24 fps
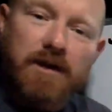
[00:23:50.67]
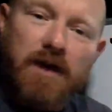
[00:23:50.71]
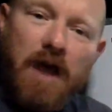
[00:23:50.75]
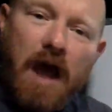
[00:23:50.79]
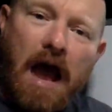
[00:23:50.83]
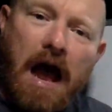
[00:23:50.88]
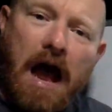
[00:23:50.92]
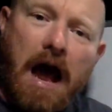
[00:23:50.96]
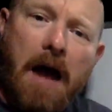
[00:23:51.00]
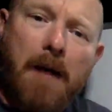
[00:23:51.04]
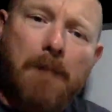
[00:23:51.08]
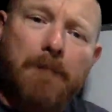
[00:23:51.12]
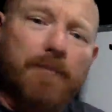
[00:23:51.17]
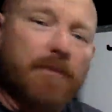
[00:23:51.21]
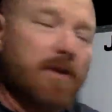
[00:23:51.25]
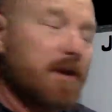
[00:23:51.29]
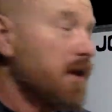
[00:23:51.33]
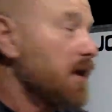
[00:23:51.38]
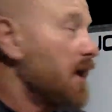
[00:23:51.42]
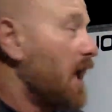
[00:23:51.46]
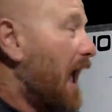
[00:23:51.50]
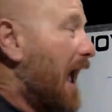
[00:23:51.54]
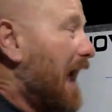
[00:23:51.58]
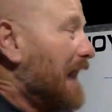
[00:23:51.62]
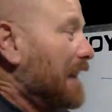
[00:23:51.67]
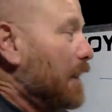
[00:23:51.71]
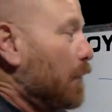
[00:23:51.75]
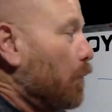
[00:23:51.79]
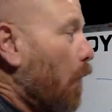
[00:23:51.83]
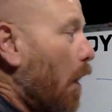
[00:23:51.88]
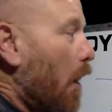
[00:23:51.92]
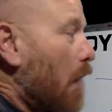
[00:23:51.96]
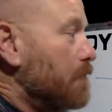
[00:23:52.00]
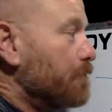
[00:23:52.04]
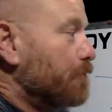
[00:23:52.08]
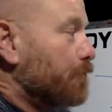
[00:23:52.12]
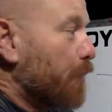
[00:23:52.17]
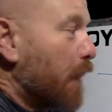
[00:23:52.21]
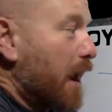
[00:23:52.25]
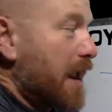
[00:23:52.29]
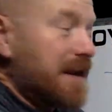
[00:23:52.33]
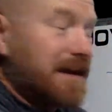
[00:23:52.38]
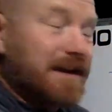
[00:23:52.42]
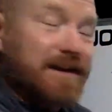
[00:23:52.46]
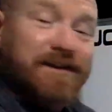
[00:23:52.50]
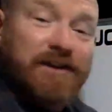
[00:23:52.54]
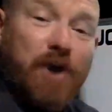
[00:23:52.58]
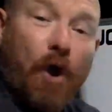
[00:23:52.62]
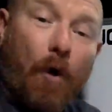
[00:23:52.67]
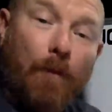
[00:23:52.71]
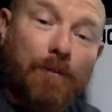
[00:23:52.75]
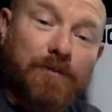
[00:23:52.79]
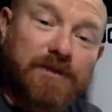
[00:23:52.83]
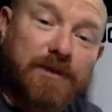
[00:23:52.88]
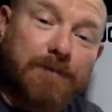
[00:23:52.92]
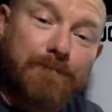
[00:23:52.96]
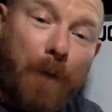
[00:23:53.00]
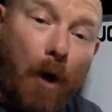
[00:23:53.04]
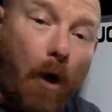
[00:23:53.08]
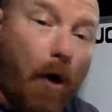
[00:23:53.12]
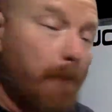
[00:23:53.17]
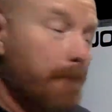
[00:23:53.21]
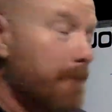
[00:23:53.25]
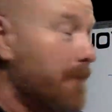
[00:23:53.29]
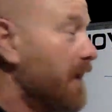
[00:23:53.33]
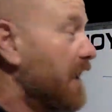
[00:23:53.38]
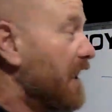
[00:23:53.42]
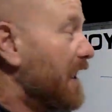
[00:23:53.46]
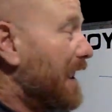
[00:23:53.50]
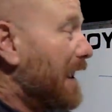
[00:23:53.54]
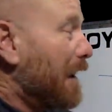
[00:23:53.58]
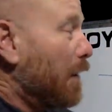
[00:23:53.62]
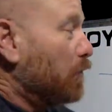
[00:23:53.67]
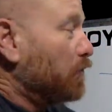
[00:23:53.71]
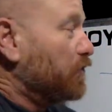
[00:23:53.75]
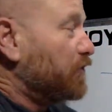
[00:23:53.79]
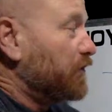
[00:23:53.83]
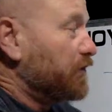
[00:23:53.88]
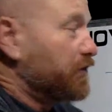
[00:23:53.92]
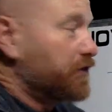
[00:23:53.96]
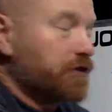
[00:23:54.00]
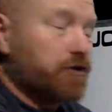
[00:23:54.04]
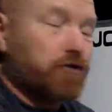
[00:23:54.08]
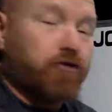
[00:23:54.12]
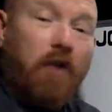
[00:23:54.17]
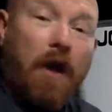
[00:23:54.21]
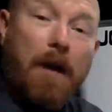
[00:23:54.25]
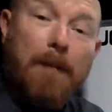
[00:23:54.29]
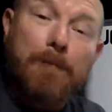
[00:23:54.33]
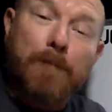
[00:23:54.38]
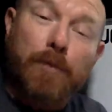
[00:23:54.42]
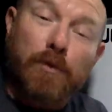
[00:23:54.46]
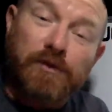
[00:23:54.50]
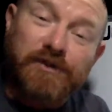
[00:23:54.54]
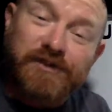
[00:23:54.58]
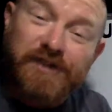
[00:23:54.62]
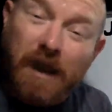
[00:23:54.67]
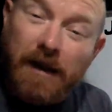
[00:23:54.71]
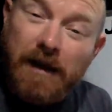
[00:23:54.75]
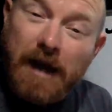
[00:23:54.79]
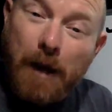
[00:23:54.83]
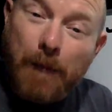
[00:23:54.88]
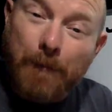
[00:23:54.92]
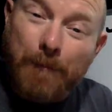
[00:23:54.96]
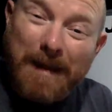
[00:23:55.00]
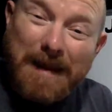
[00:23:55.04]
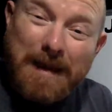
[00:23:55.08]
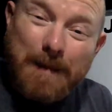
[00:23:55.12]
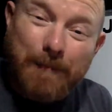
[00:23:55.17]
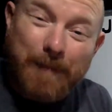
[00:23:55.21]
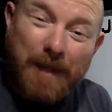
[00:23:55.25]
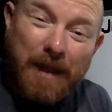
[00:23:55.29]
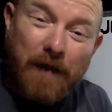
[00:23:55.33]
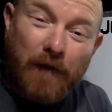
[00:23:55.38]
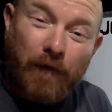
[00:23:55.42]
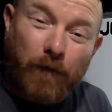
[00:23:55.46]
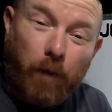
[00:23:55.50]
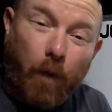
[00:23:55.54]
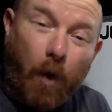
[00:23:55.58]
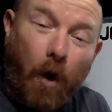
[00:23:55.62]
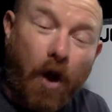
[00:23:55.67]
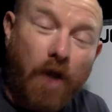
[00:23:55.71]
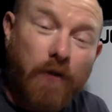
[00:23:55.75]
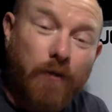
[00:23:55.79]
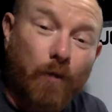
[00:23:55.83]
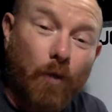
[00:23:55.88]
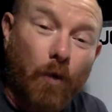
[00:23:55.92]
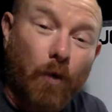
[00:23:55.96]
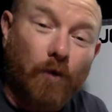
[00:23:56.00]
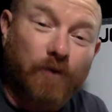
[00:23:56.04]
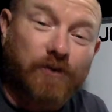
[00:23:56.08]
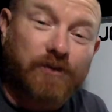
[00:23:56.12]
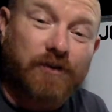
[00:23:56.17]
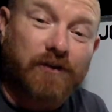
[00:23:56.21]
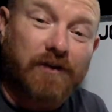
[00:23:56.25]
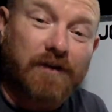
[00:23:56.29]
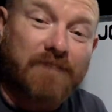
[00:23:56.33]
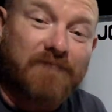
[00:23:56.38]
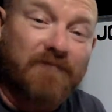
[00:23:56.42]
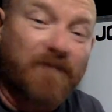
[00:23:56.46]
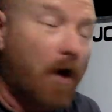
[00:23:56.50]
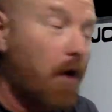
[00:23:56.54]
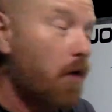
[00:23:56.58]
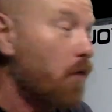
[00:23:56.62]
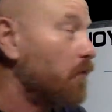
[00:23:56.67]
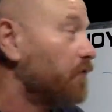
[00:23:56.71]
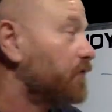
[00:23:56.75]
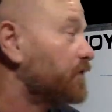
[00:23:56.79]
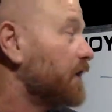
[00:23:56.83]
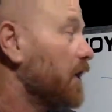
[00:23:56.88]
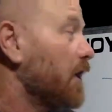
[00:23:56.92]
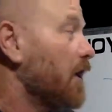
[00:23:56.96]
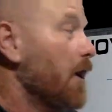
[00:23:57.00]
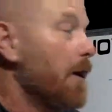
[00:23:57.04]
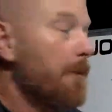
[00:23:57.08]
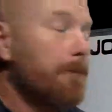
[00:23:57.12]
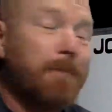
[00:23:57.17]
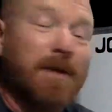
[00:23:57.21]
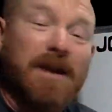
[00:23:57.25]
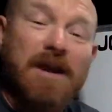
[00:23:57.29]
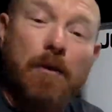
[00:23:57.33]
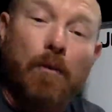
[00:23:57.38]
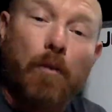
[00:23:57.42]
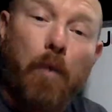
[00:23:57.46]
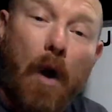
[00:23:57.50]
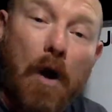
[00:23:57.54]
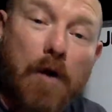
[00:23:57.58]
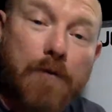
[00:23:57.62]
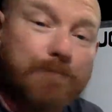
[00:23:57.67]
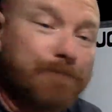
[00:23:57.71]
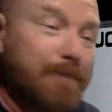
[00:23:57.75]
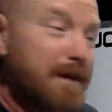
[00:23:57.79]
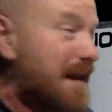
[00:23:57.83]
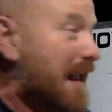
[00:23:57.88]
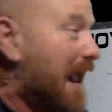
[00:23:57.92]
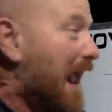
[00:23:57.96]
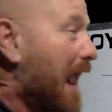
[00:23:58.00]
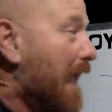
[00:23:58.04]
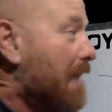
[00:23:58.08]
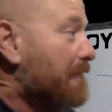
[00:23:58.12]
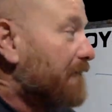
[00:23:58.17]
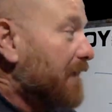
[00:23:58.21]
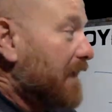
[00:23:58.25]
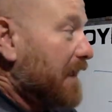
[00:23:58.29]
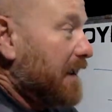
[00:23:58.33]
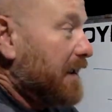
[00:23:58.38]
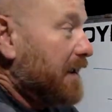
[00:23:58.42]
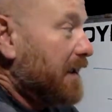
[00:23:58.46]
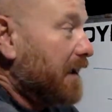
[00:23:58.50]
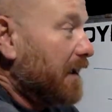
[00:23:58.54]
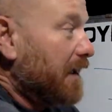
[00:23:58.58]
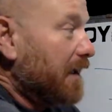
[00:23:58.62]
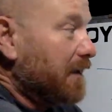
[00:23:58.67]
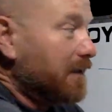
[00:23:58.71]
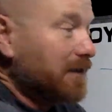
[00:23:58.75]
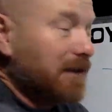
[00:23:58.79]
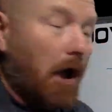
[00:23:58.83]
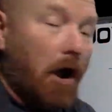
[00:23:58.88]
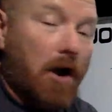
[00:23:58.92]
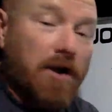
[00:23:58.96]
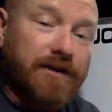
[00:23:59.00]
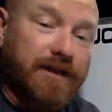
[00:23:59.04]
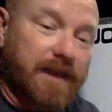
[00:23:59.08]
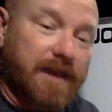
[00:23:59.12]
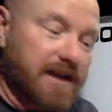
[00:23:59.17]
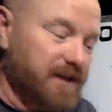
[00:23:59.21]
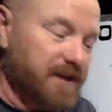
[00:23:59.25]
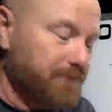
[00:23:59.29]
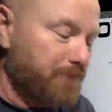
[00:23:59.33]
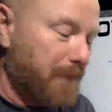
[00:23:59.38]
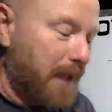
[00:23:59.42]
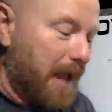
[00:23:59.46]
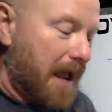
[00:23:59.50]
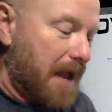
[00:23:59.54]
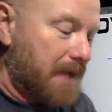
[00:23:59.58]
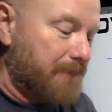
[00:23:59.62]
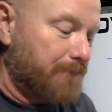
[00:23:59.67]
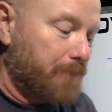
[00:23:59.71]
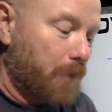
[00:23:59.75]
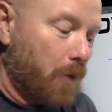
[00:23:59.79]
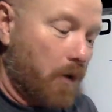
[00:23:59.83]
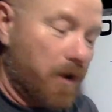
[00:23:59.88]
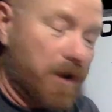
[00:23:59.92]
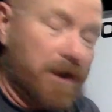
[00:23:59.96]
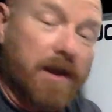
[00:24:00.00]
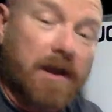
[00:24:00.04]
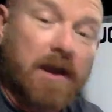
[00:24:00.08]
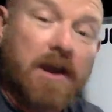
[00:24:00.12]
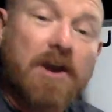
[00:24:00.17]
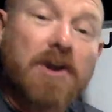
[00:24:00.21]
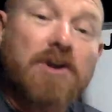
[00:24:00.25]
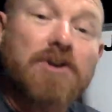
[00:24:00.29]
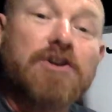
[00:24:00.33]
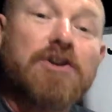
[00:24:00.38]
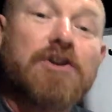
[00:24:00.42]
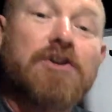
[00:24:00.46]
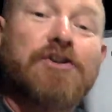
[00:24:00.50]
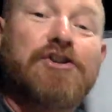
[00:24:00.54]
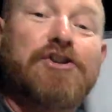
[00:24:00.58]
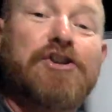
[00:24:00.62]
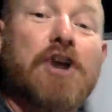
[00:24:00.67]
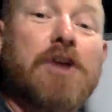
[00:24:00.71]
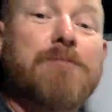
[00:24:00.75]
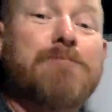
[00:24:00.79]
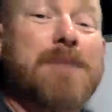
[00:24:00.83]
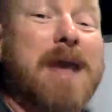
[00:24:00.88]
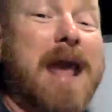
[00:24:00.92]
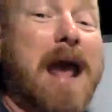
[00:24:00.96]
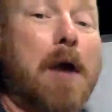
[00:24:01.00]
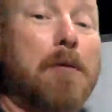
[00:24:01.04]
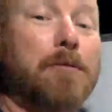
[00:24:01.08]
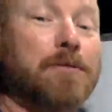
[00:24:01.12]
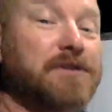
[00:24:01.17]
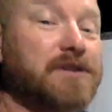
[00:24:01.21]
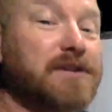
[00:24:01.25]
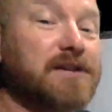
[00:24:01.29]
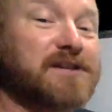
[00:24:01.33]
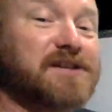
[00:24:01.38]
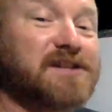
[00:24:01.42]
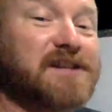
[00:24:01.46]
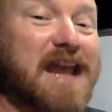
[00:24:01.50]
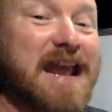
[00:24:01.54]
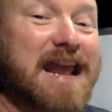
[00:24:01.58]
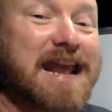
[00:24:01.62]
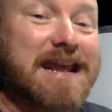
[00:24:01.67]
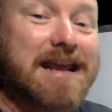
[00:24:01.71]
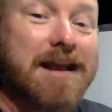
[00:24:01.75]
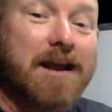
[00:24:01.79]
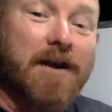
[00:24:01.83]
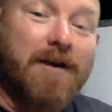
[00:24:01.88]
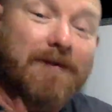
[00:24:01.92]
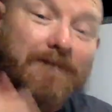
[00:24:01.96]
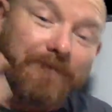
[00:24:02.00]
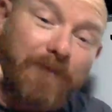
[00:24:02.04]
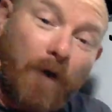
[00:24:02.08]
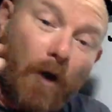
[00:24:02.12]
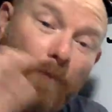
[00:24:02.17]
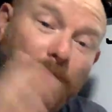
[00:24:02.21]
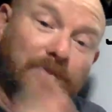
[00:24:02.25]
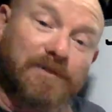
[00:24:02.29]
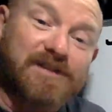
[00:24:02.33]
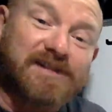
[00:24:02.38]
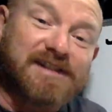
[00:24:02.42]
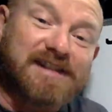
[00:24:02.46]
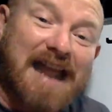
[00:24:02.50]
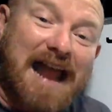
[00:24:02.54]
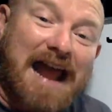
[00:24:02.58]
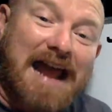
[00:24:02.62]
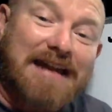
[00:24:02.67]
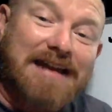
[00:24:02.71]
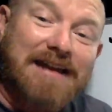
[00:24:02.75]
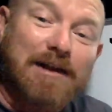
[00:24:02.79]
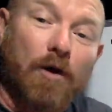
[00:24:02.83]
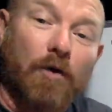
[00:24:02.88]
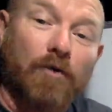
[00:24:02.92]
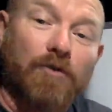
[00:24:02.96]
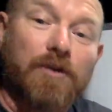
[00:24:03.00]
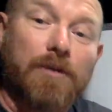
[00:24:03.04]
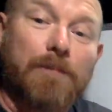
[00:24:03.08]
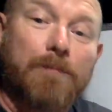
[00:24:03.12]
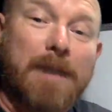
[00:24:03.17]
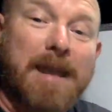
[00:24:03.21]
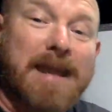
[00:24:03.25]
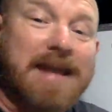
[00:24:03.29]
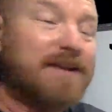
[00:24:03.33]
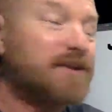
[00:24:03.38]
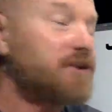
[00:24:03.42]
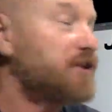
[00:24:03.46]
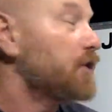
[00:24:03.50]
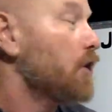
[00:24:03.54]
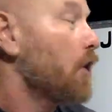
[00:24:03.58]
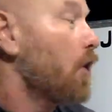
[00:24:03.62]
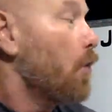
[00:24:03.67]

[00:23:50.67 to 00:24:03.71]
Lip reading: And it won't break top to bottom. It'll just crumble. So there'll be a bit of white water involved, but it won't be heavy like this bad boy. You should be able to see from standing on the beach